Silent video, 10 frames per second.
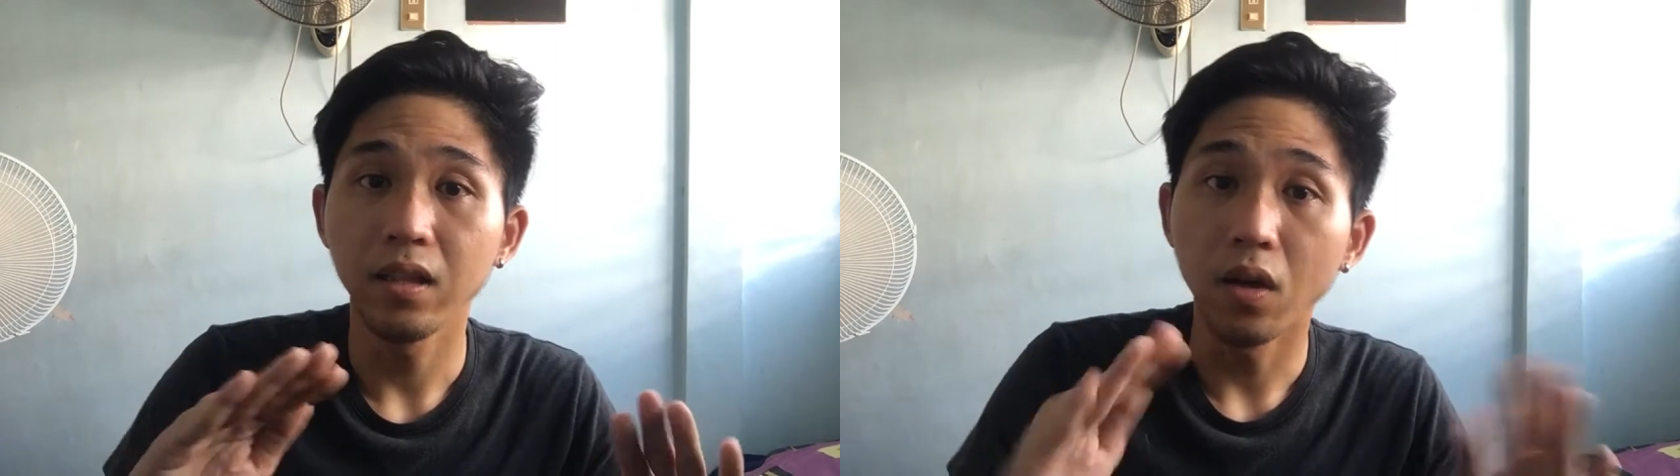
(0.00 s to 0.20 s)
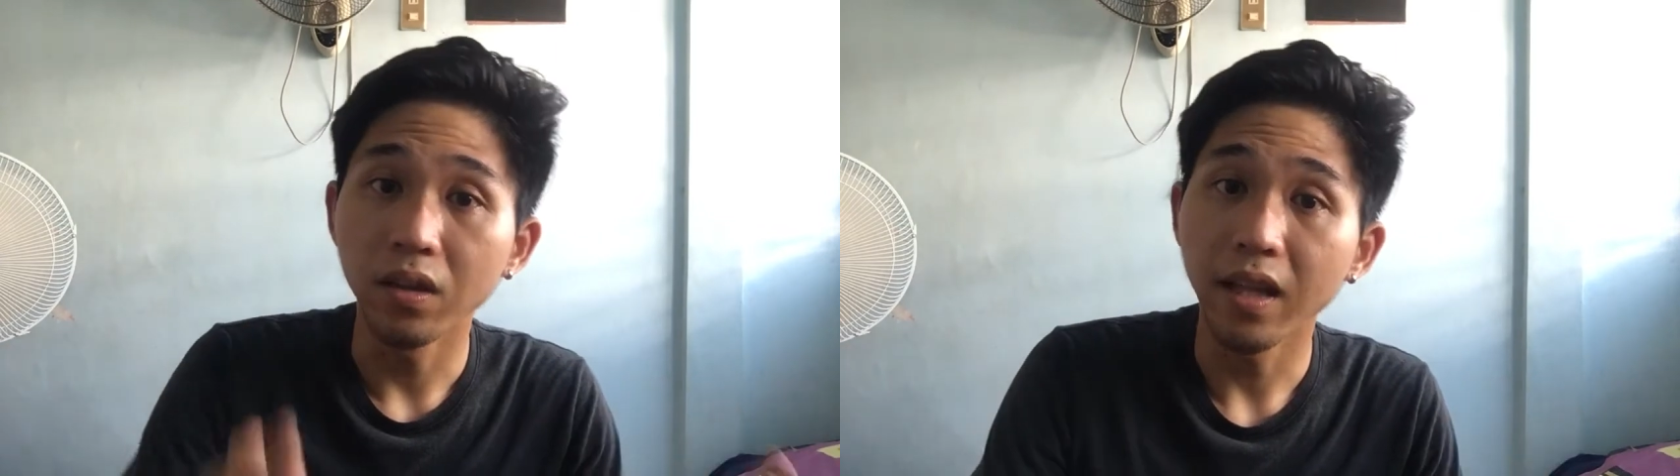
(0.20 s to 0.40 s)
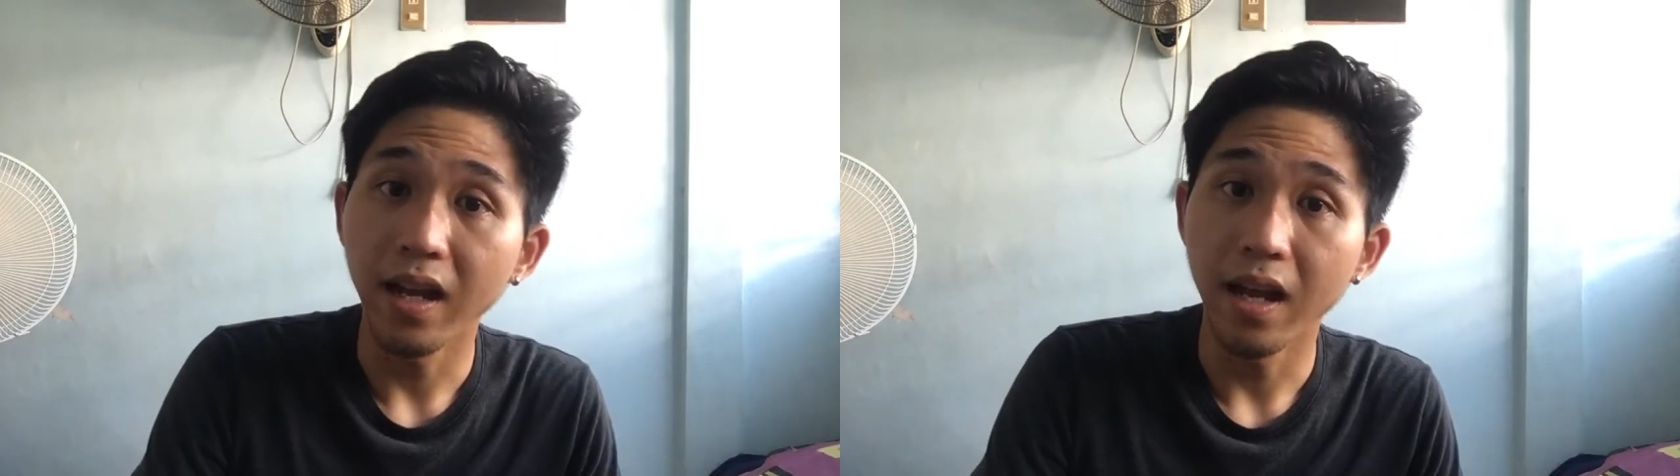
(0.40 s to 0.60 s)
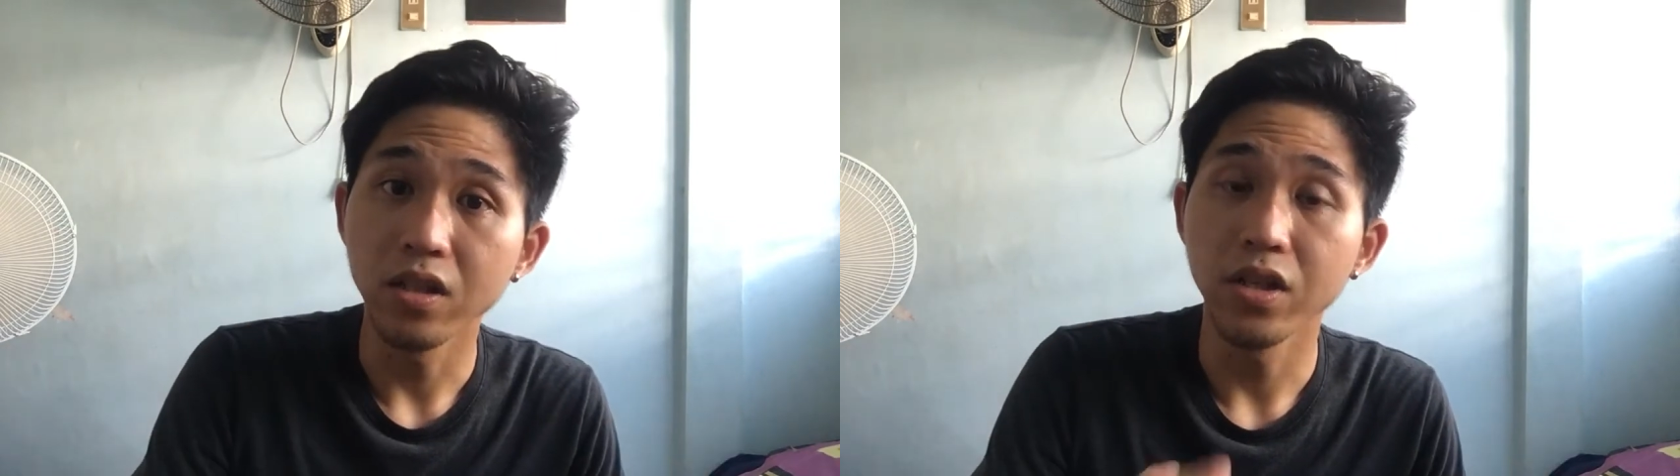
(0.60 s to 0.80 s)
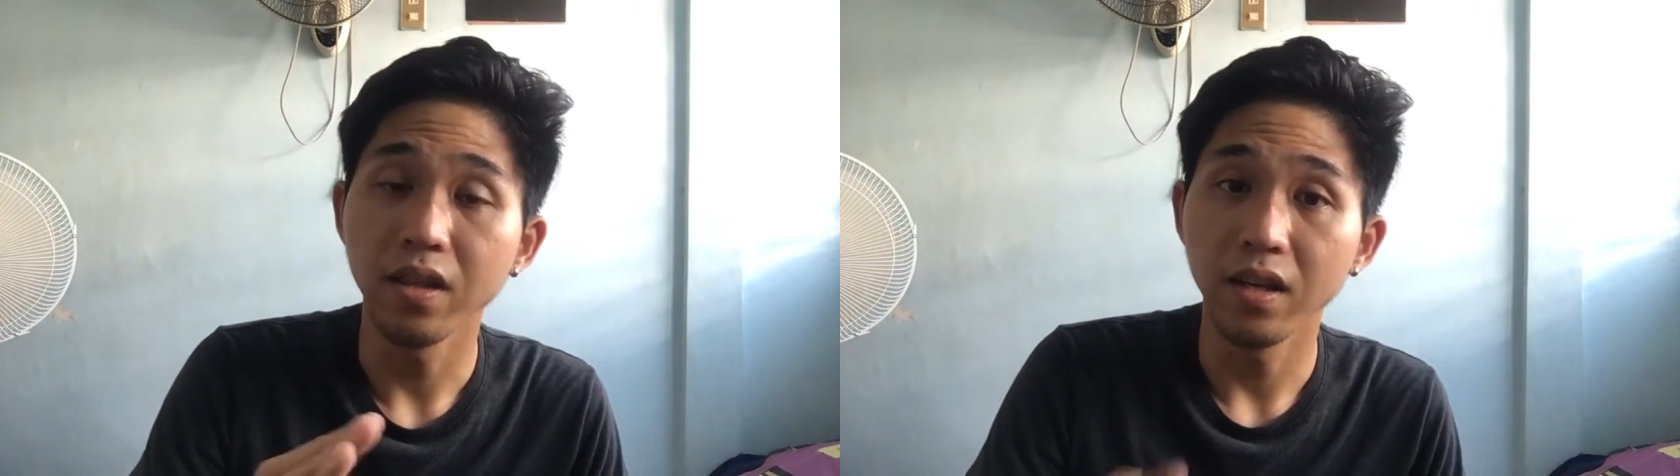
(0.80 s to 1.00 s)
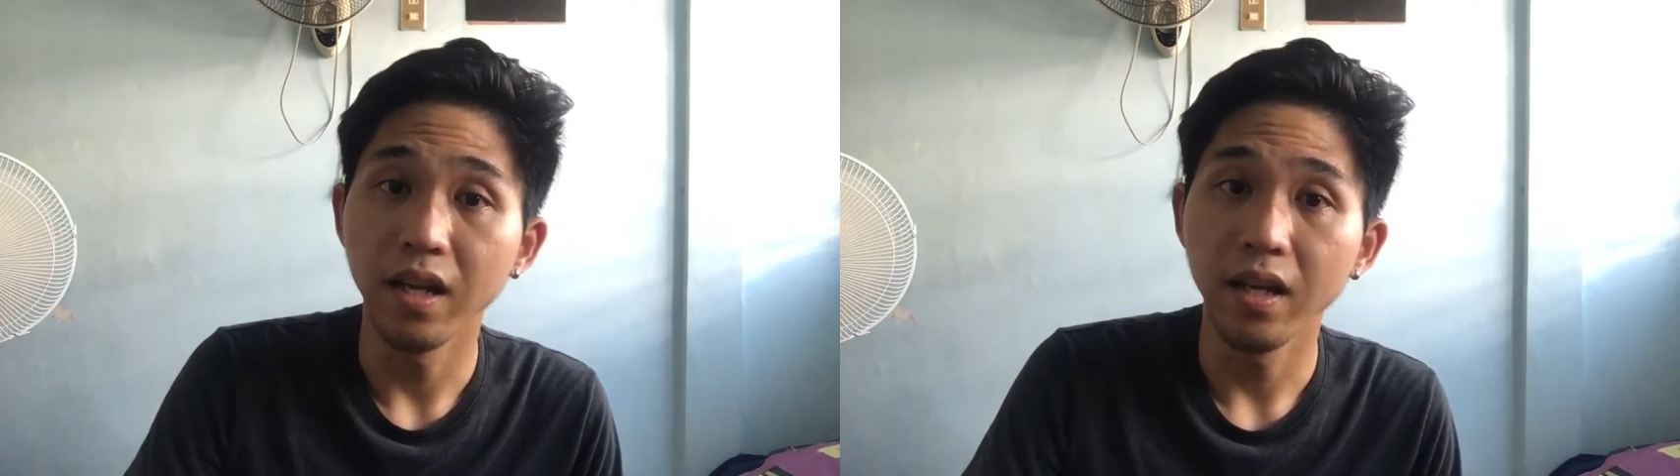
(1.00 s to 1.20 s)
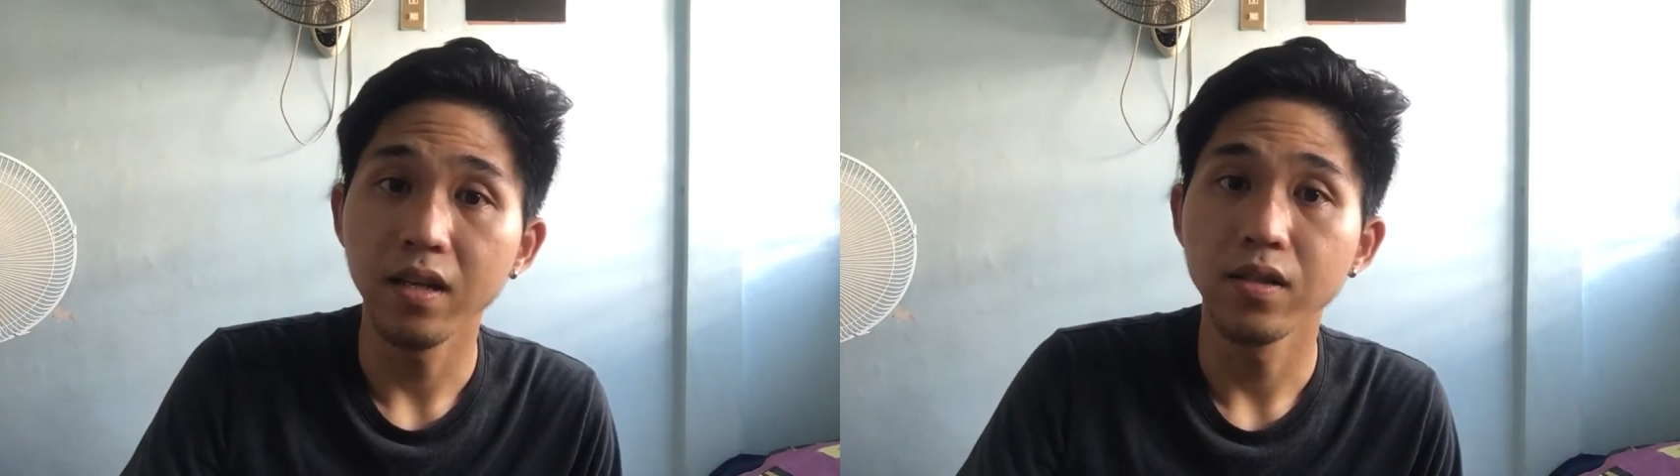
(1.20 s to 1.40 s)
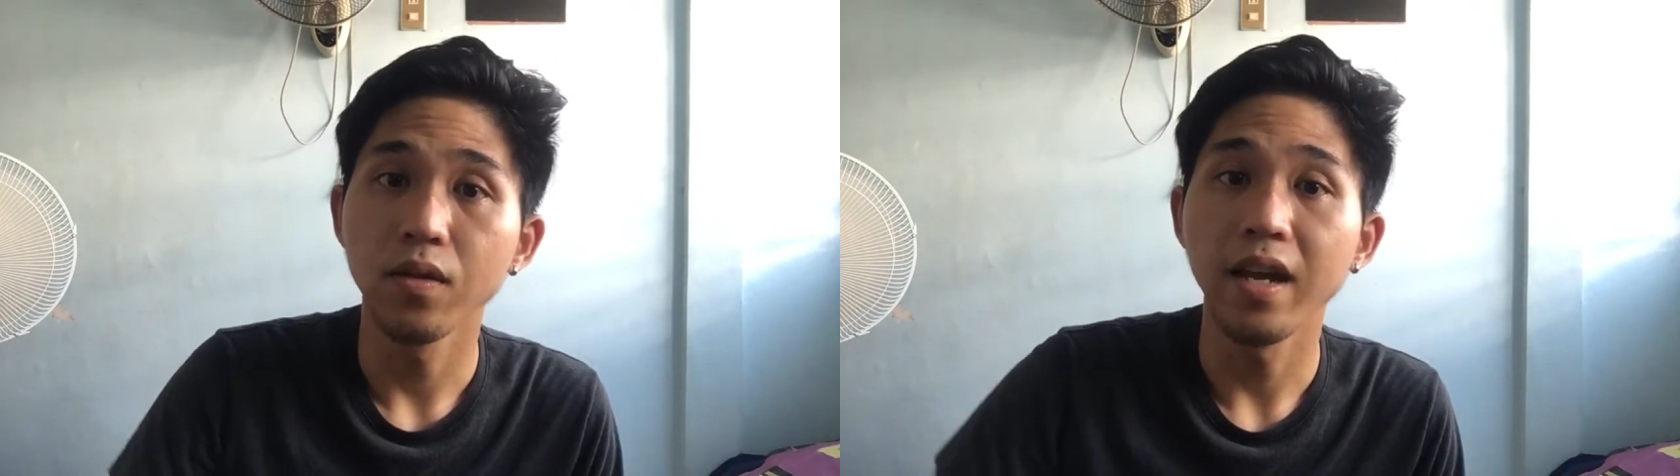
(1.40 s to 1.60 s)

konti lang during the day so that